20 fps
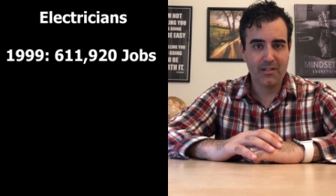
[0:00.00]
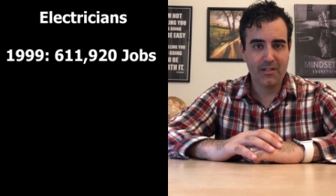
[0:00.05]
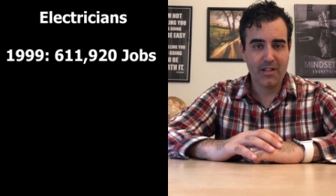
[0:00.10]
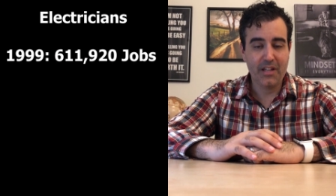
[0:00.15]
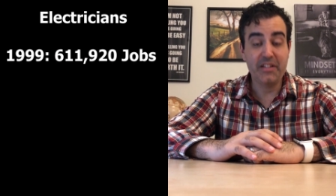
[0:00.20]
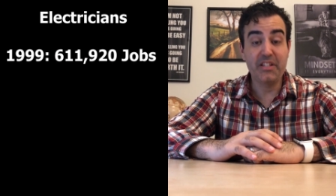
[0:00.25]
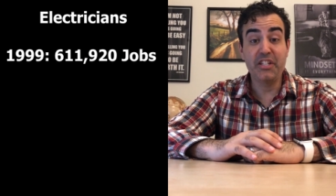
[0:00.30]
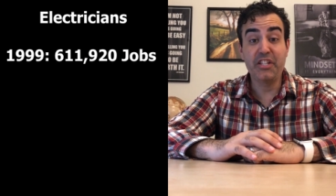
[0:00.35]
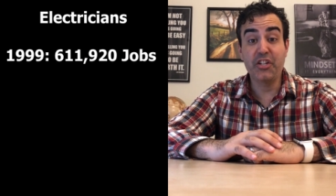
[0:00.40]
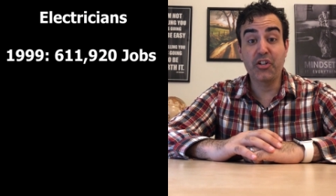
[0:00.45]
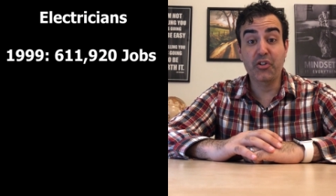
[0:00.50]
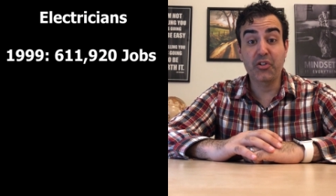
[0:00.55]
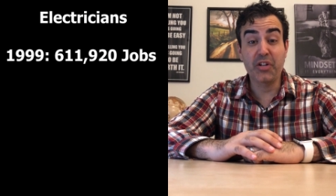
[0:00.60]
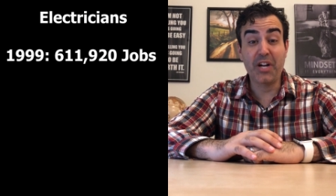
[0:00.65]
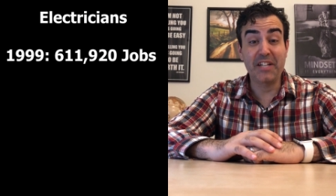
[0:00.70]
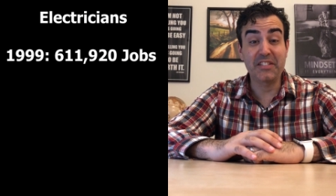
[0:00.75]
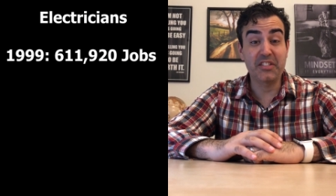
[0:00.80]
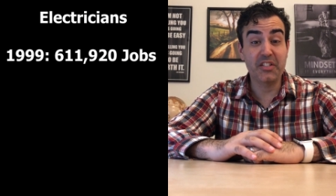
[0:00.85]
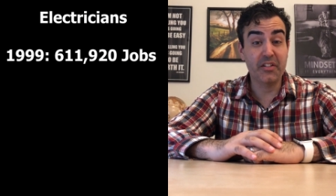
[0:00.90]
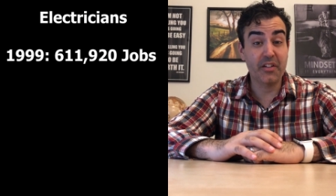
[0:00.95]
In the year
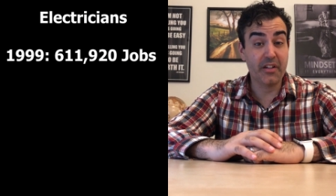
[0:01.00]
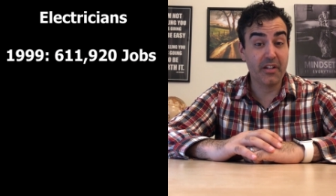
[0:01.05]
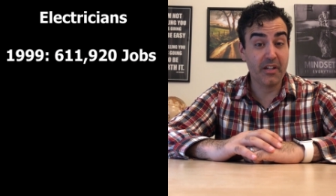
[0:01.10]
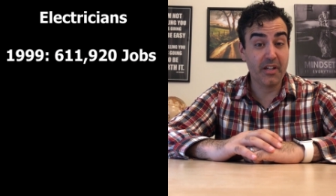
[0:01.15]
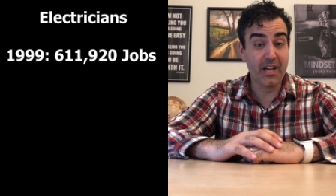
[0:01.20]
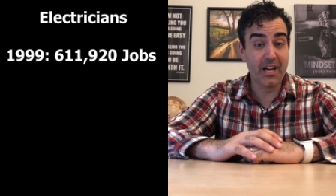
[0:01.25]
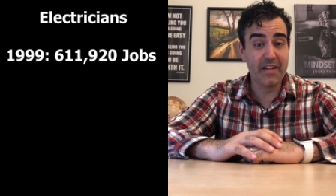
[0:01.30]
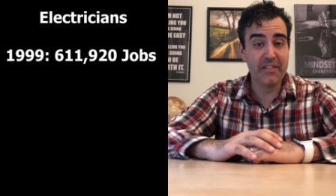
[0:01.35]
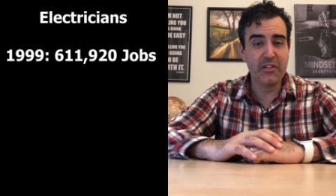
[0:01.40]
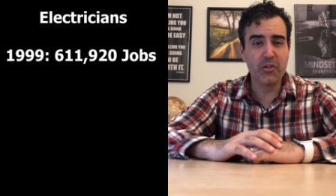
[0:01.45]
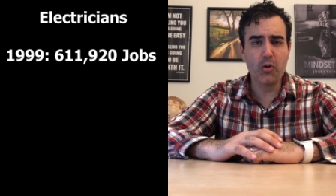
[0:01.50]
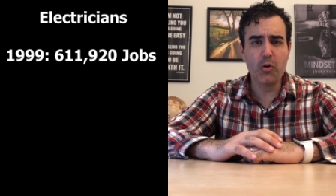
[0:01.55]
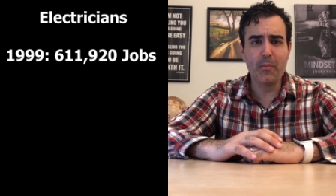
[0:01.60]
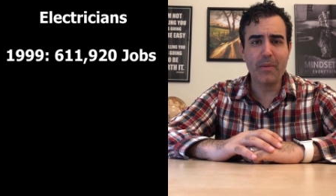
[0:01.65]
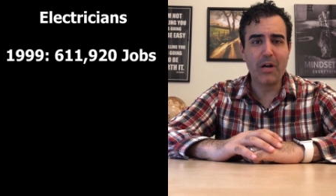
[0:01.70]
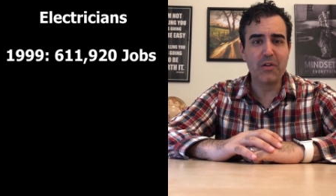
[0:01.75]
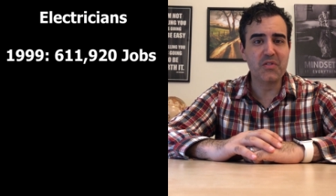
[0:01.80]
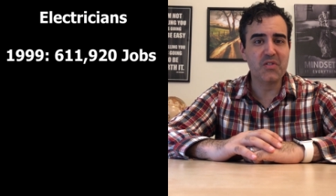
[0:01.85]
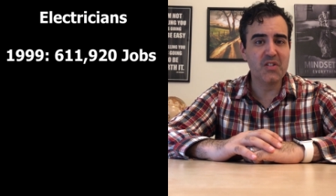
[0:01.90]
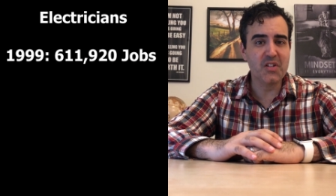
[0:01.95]
1999, there are
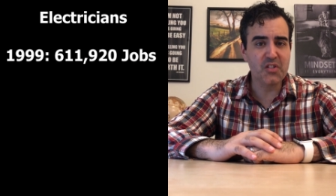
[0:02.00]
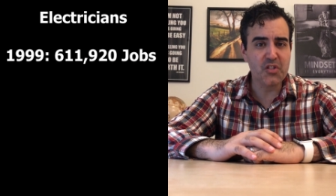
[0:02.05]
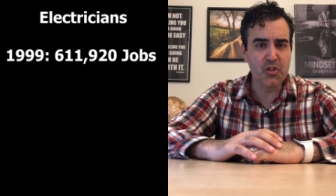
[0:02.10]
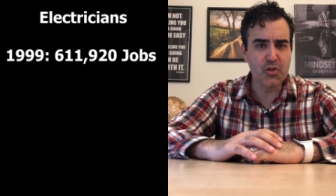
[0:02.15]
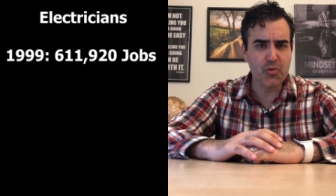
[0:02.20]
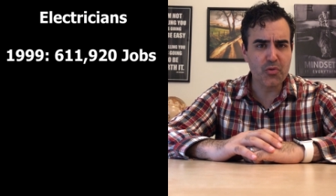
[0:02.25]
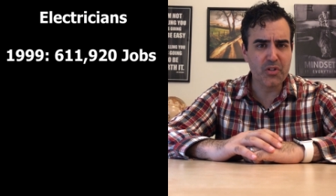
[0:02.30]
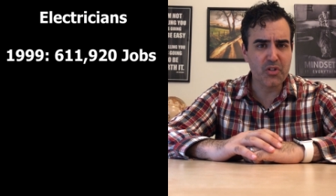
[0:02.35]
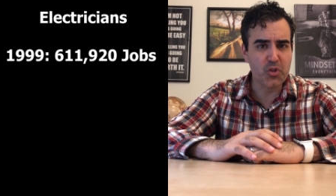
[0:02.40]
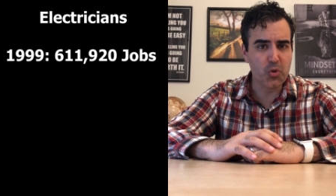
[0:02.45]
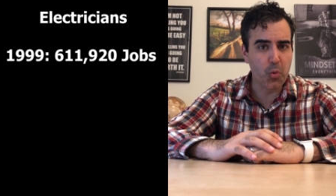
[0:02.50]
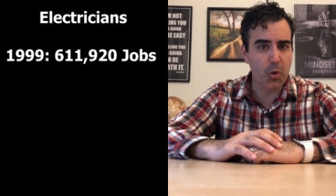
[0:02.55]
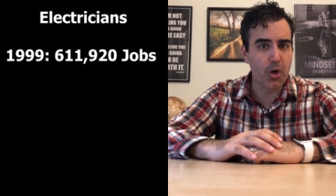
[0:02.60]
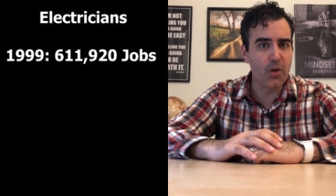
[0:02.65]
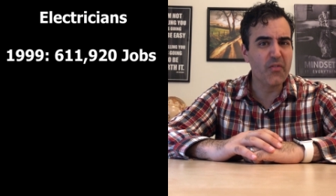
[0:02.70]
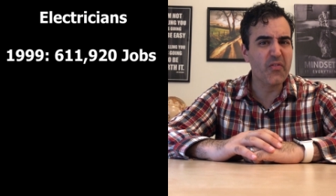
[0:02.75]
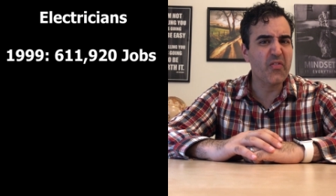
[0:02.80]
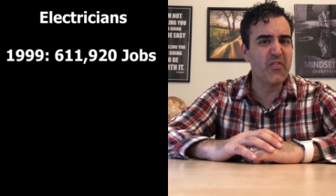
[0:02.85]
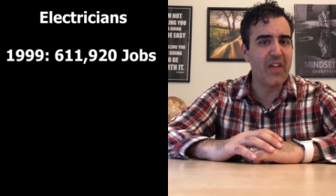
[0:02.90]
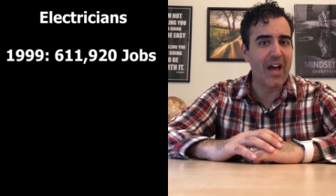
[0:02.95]
about
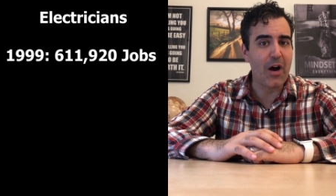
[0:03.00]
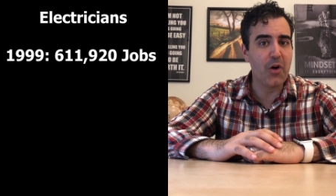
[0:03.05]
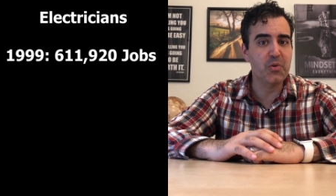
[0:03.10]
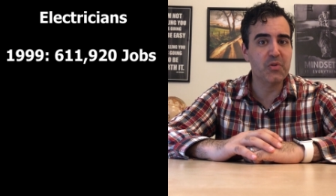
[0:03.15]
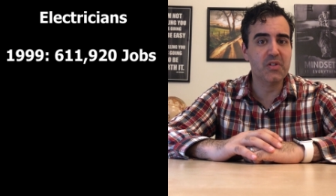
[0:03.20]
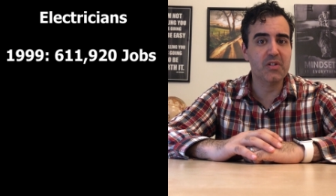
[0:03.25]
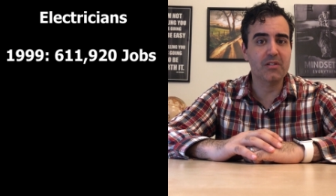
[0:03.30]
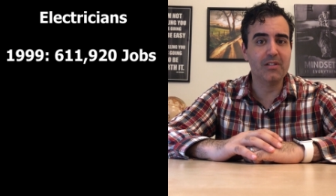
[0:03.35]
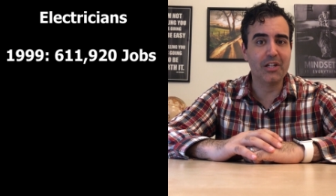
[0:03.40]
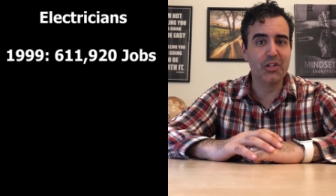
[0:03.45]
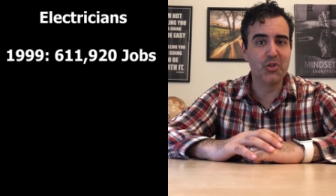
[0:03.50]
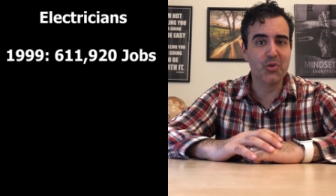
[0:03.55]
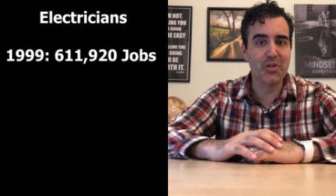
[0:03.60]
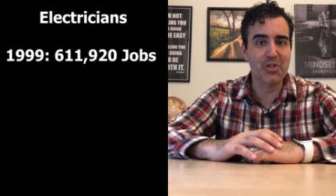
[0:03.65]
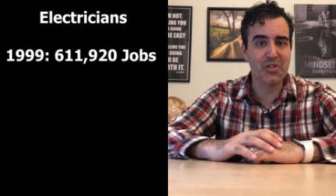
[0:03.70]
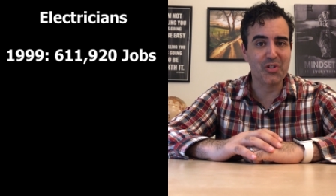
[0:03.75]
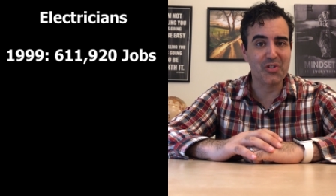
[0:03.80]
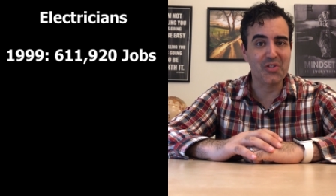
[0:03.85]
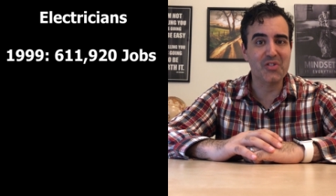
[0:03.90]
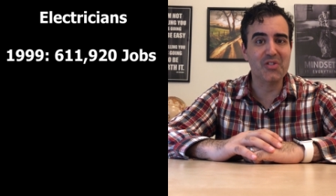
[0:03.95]
612,000
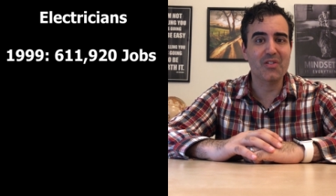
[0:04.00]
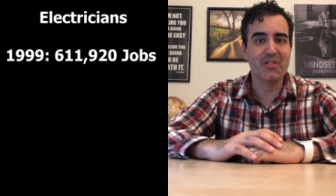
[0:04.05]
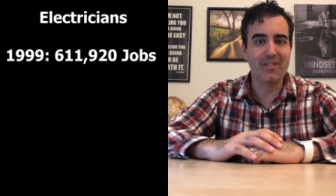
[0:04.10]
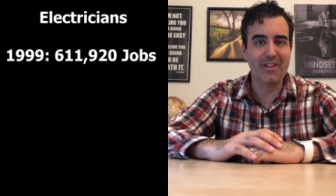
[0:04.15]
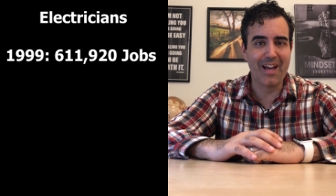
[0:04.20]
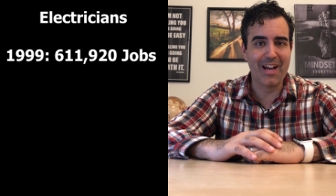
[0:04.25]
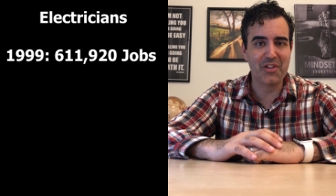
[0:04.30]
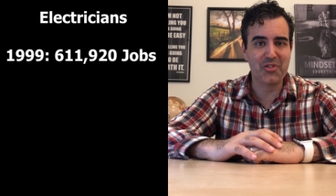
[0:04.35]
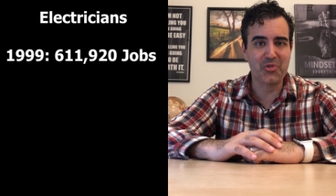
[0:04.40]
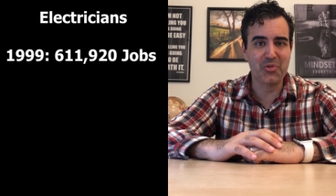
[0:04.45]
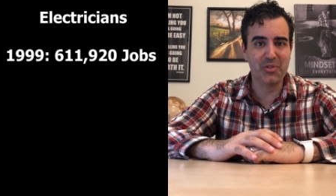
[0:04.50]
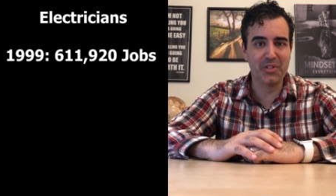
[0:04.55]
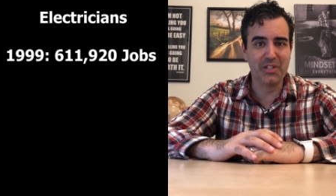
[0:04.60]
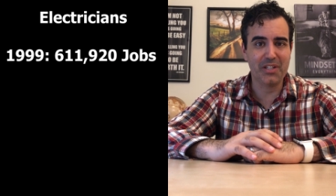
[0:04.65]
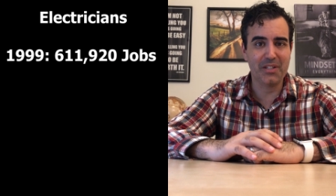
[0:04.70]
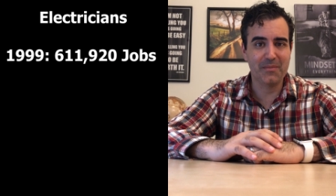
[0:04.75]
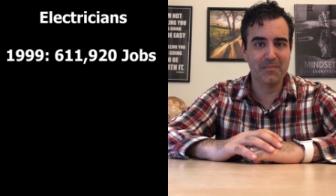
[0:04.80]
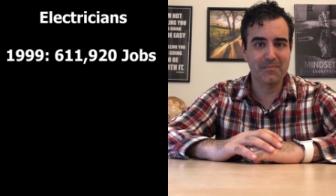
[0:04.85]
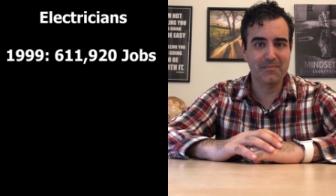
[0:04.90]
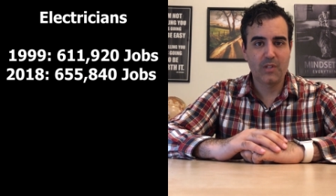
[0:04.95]
electricians nationally.